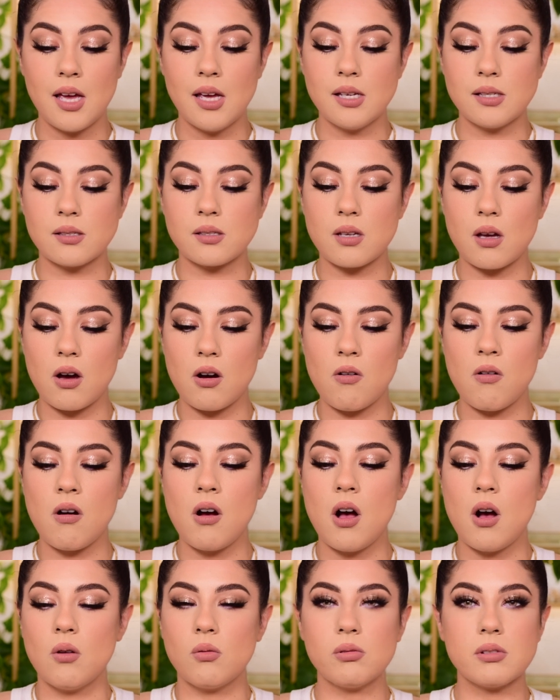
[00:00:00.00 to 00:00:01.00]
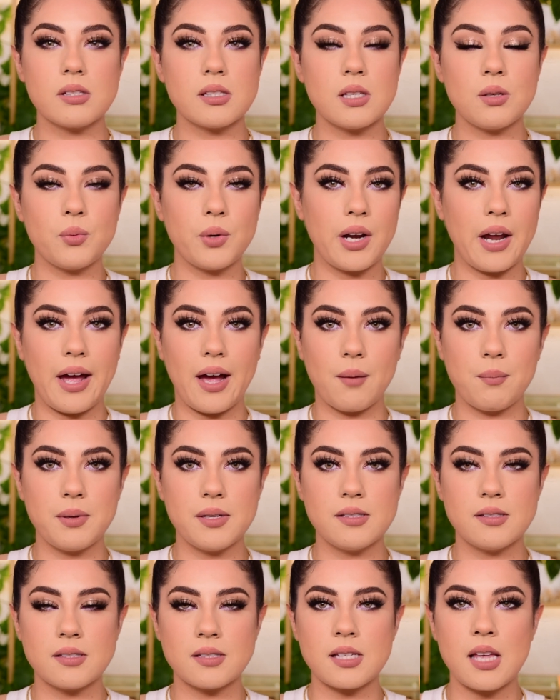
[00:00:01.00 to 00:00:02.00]
So we'll see what
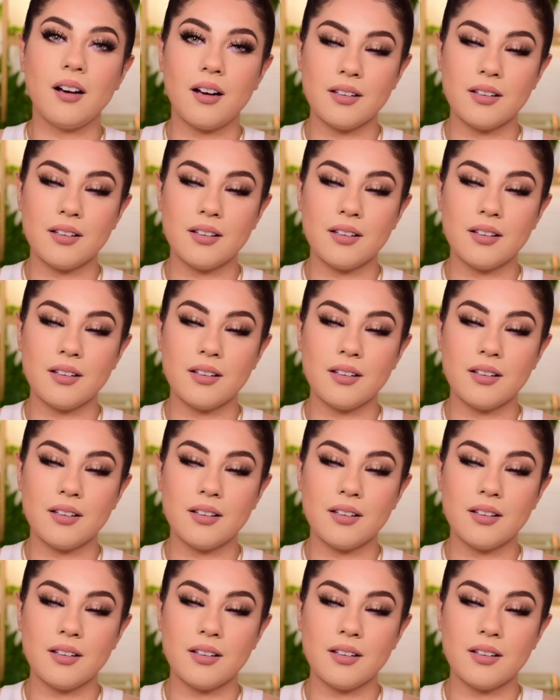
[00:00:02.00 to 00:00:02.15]
happens.